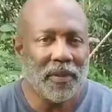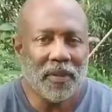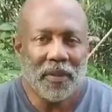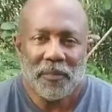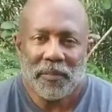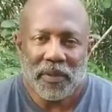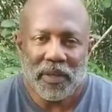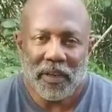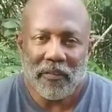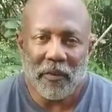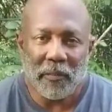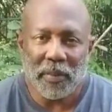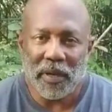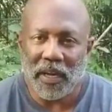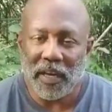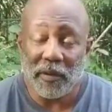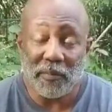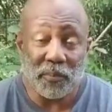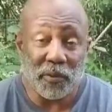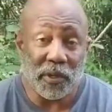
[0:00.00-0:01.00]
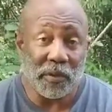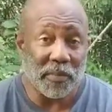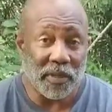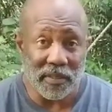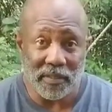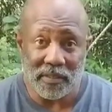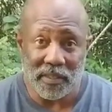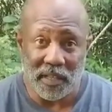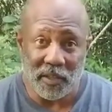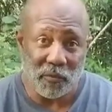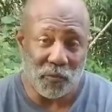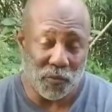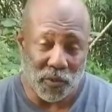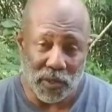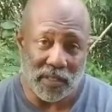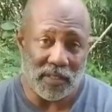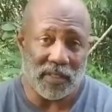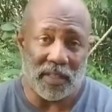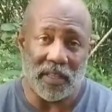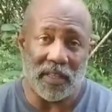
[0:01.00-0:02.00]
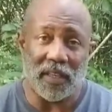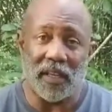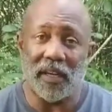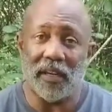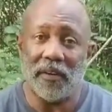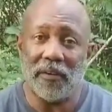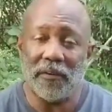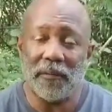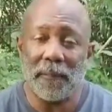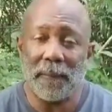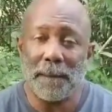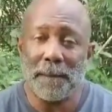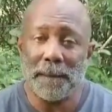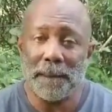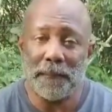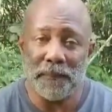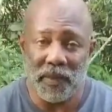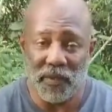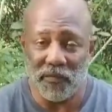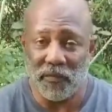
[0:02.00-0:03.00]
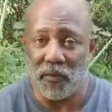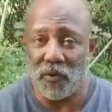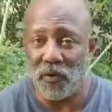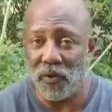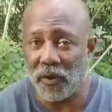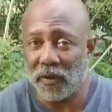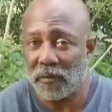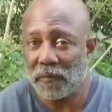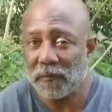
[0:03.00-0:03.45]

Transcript: but everybody pretty much seen what's in there before.